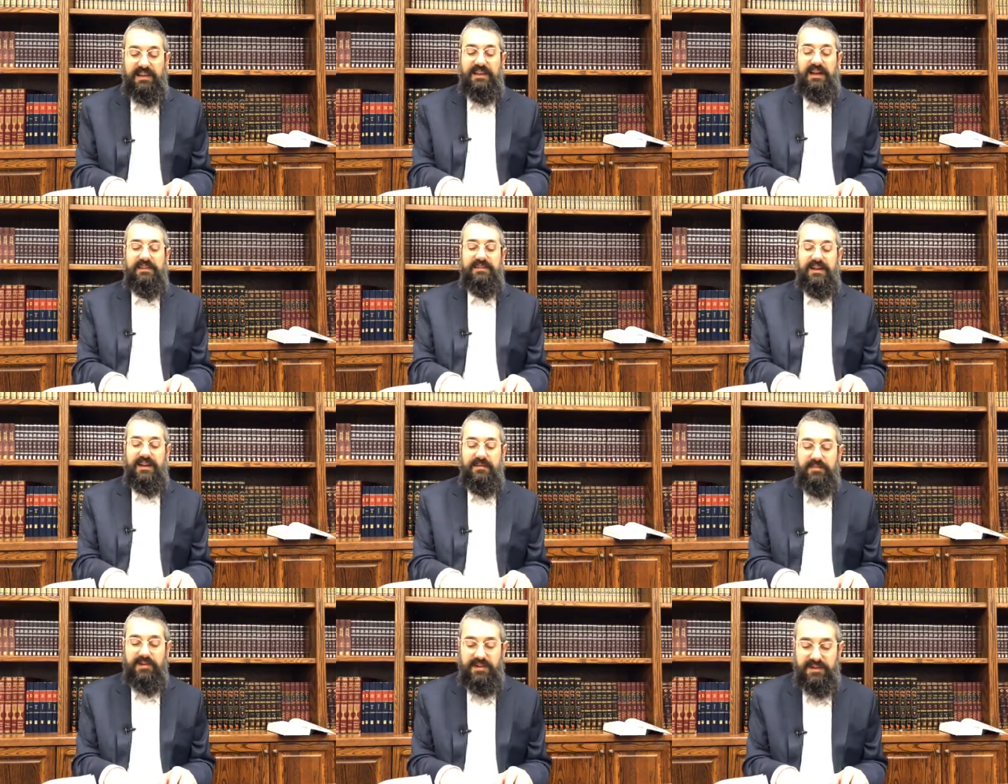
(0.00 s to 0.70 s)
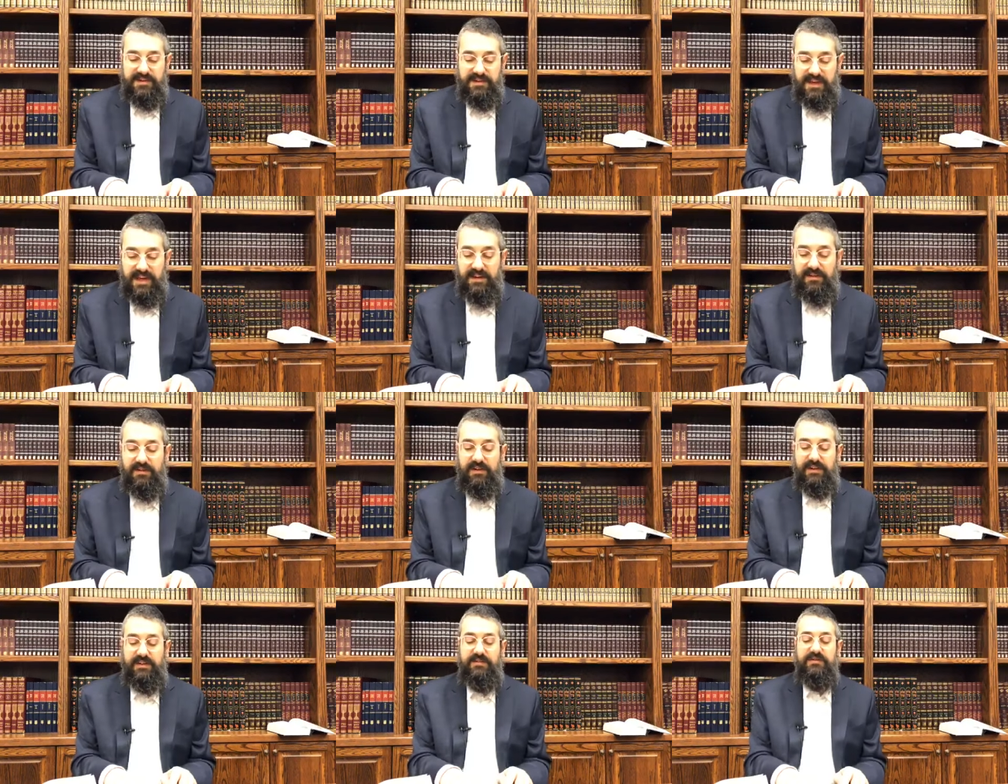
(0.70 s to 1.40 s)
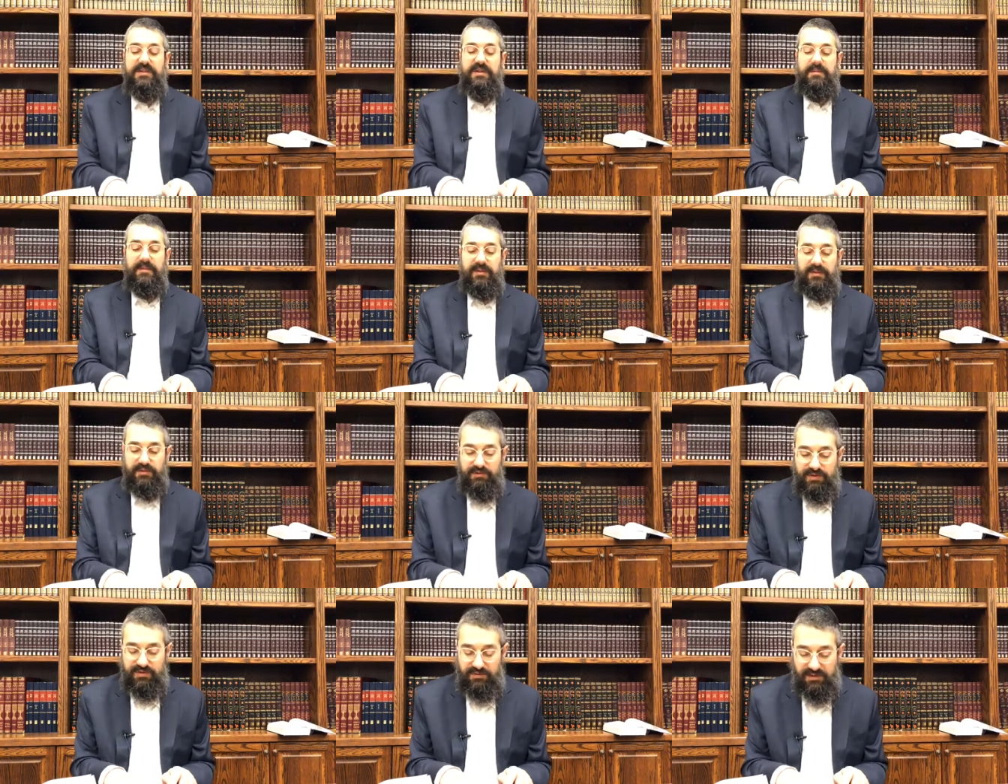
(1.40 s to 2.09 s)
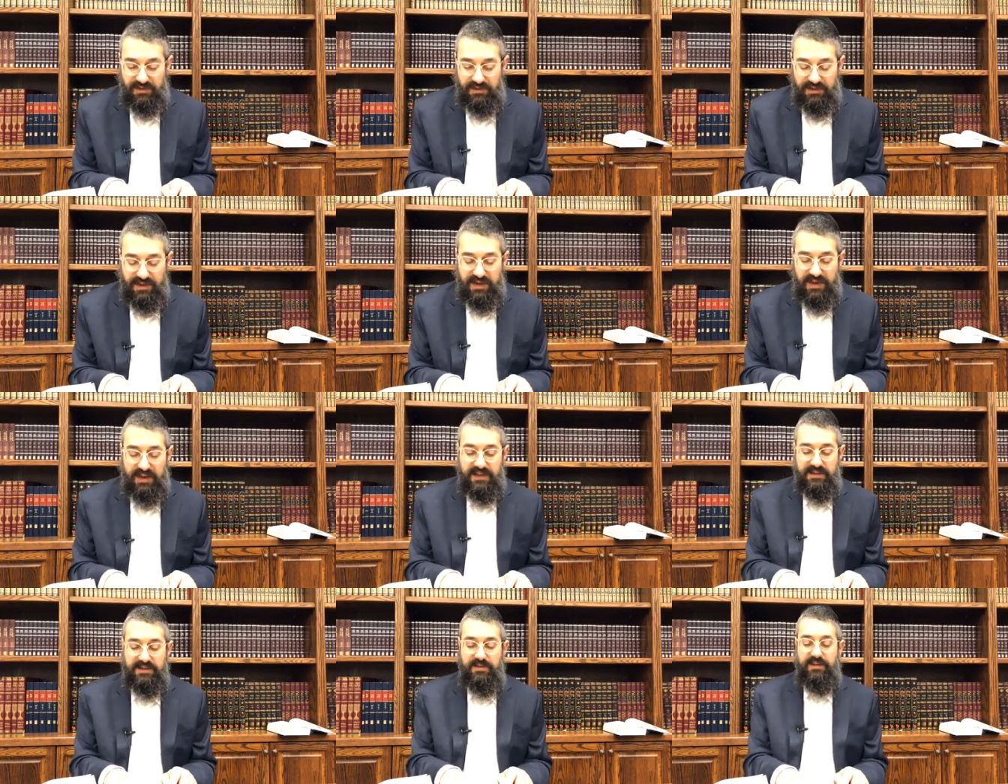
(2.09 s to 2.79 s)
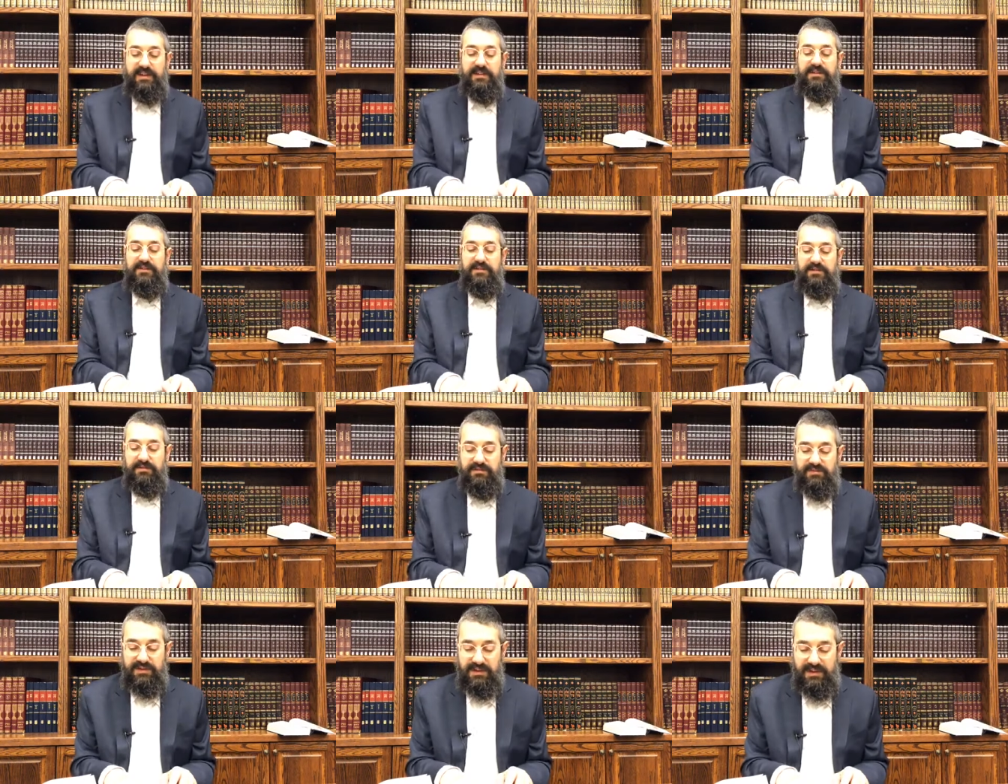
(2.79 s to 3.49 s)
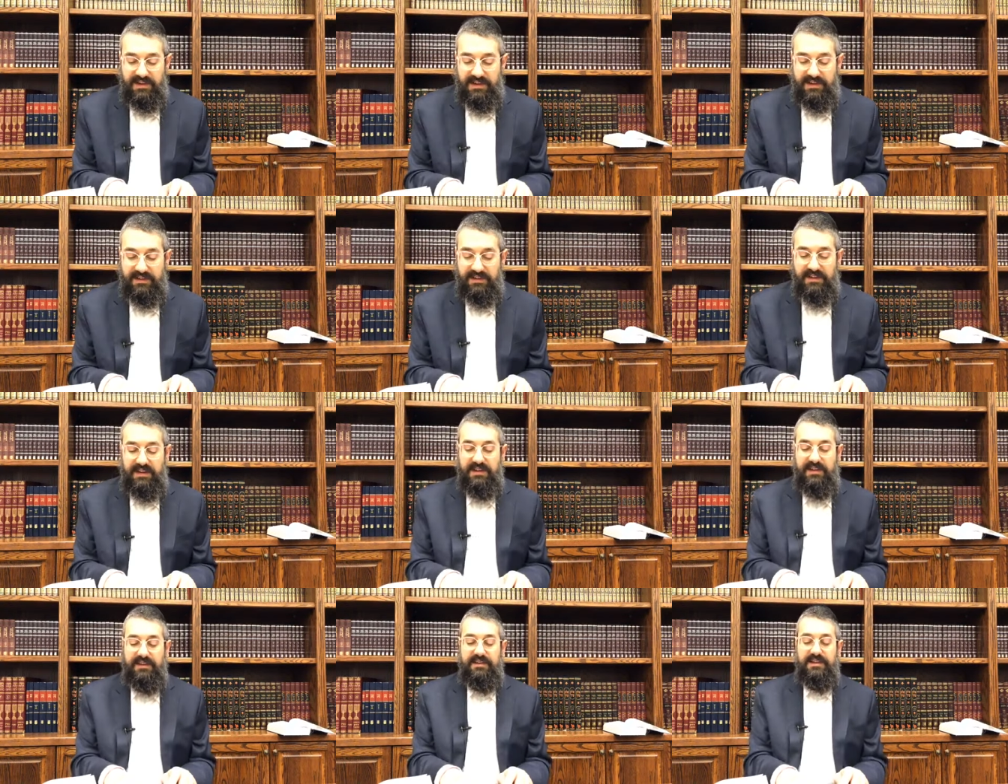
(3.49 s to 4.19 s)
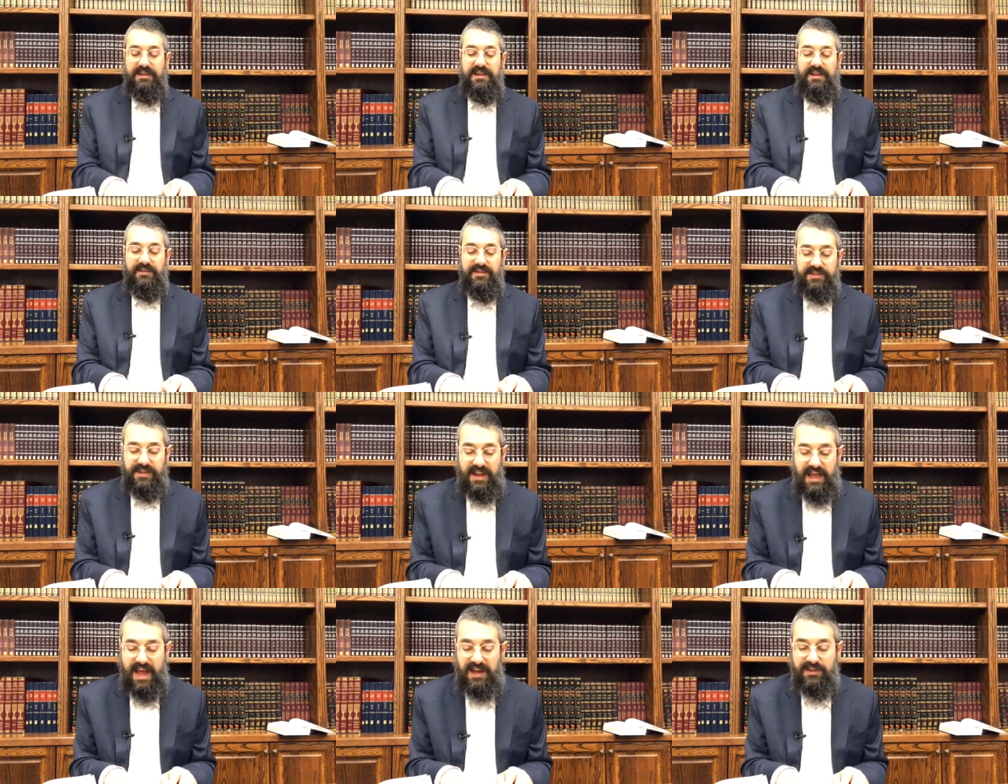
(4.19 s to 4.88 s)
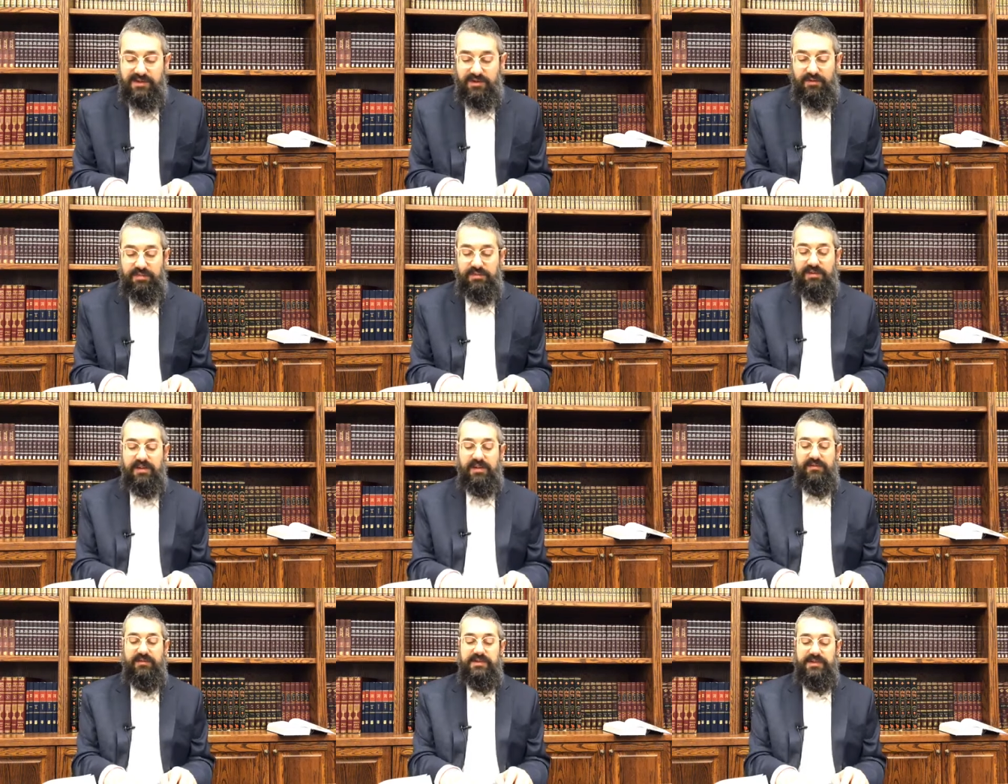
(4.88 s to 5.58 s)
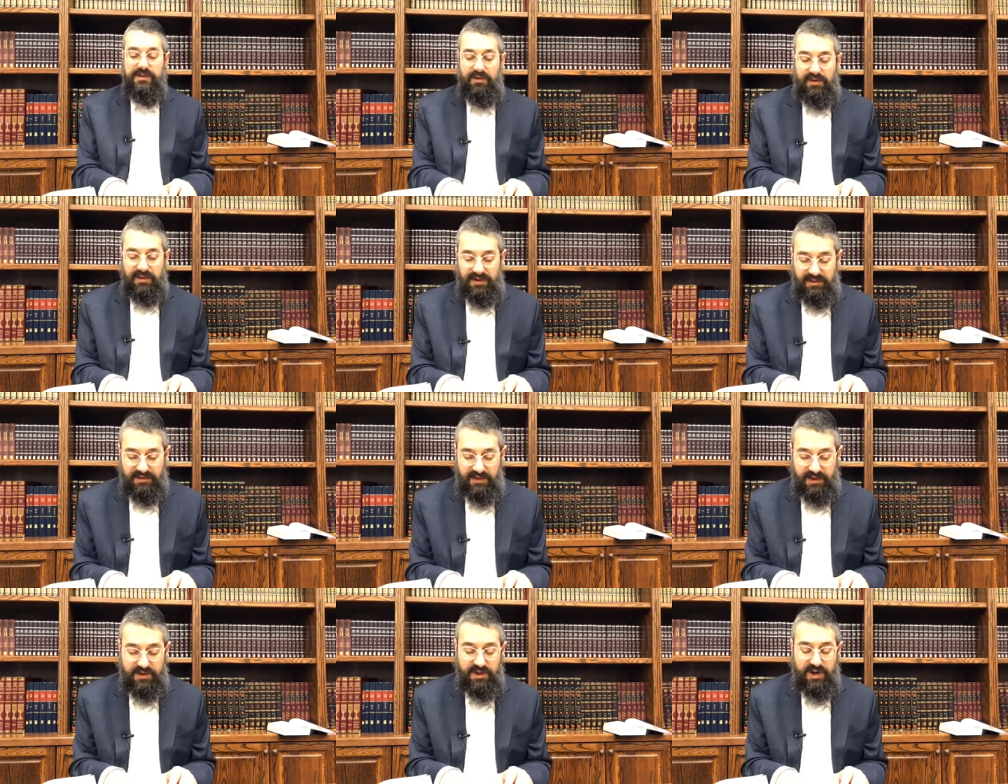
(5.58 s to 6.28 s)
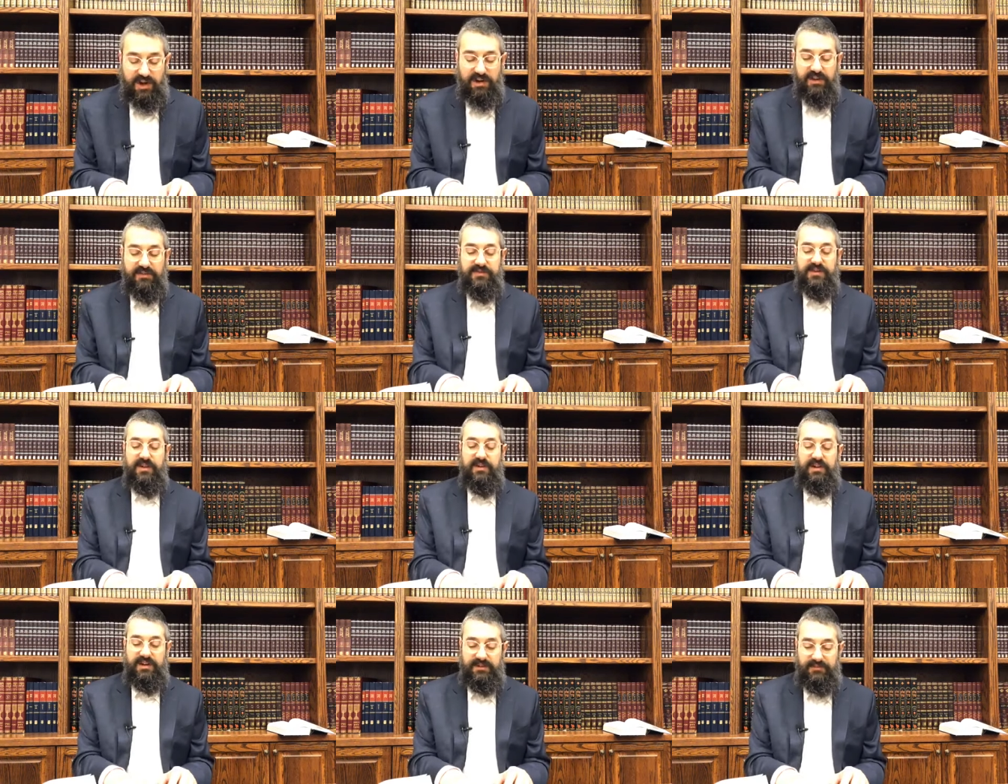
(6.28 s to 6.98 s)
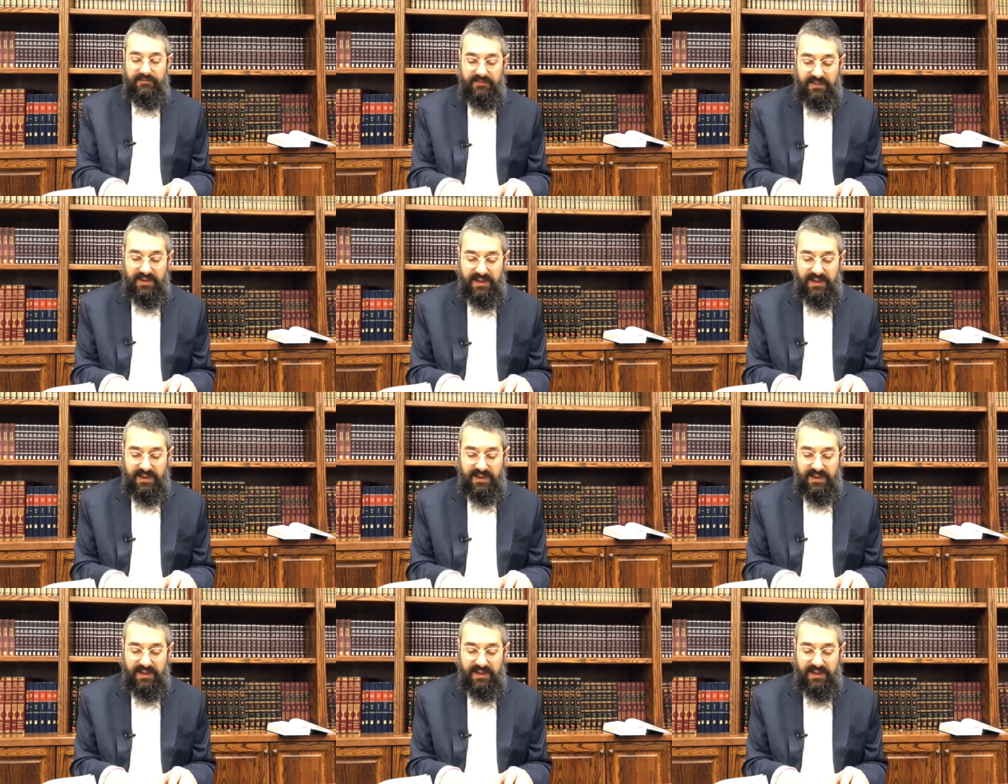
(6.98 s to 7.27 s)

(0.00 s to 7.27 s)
And Al Rebbe is here going to do something unusual. He's going to give us an excerpt of the Zohar, a chunk of Zohar.